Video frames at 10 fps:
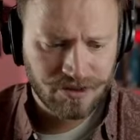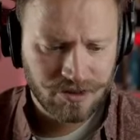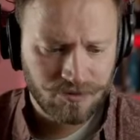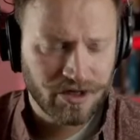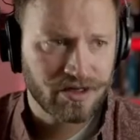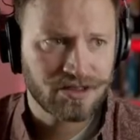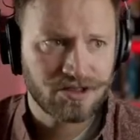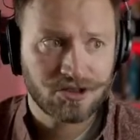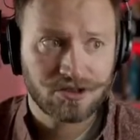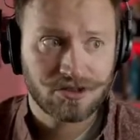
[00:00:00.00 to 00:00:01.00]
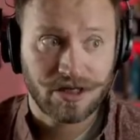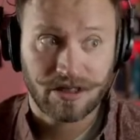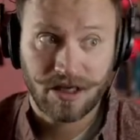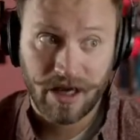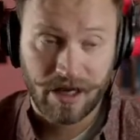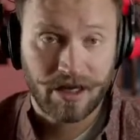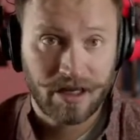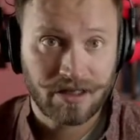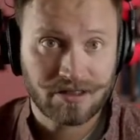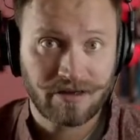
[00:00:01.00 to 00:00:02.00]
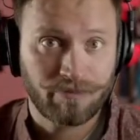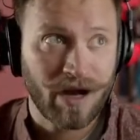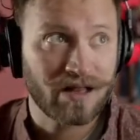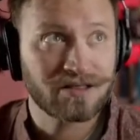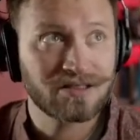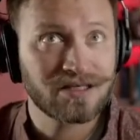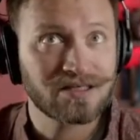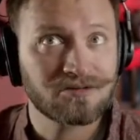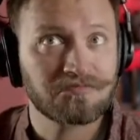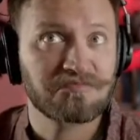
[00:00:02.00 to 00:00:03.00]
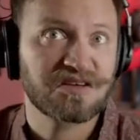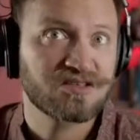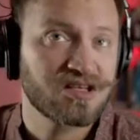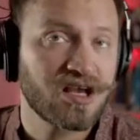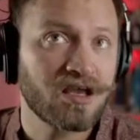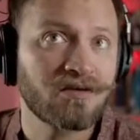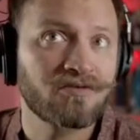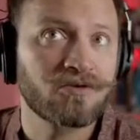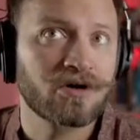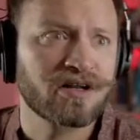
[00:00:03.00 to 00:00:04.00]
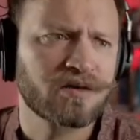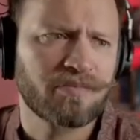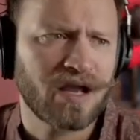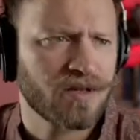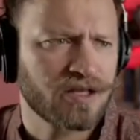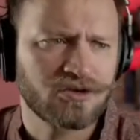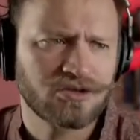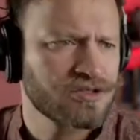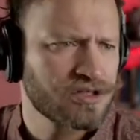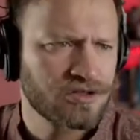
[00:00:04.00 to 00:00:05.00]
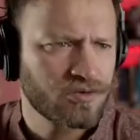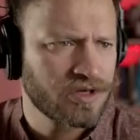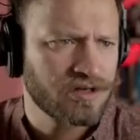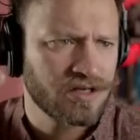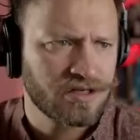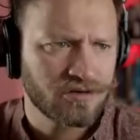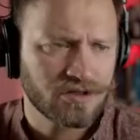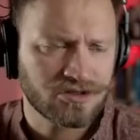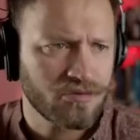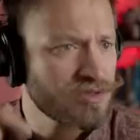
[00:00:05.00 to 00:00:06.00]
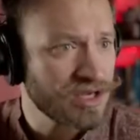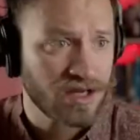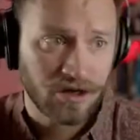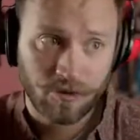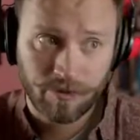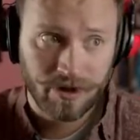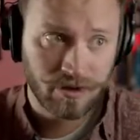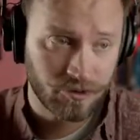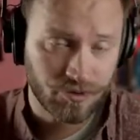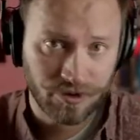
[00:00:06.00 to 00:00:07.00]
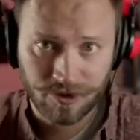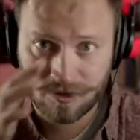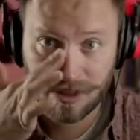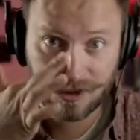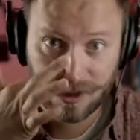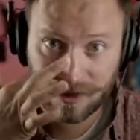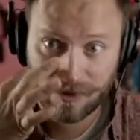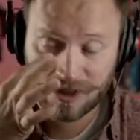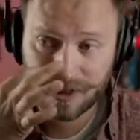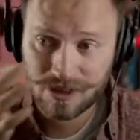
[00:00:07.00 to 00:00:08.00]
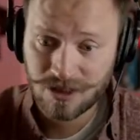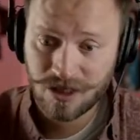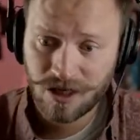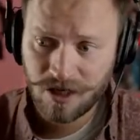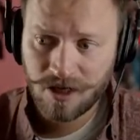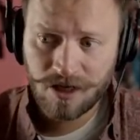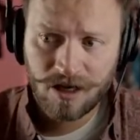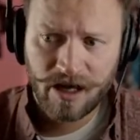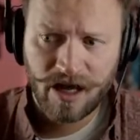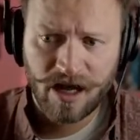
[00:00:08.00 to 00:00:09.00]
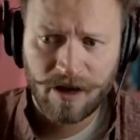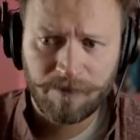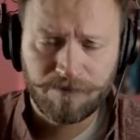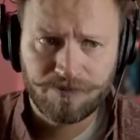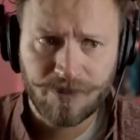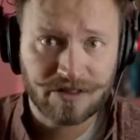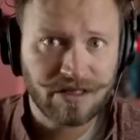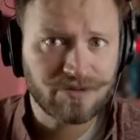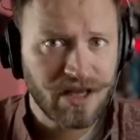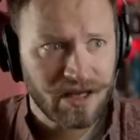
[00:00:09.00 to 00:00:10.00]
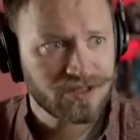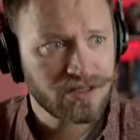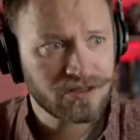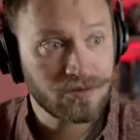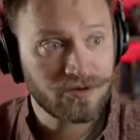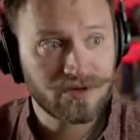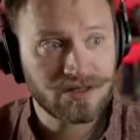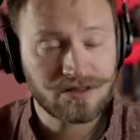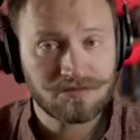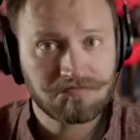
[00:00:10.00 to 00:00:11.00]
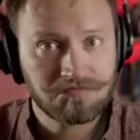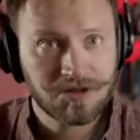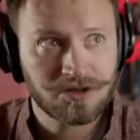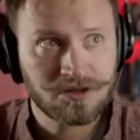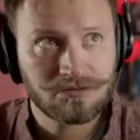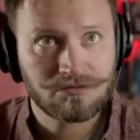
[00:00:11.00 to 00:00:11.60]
some organizations that, yeah, it's a valid test. Let's say if you are in the pipeline, you just need to quickly run something and compare to previous metrics. But at times I have seen some of these just,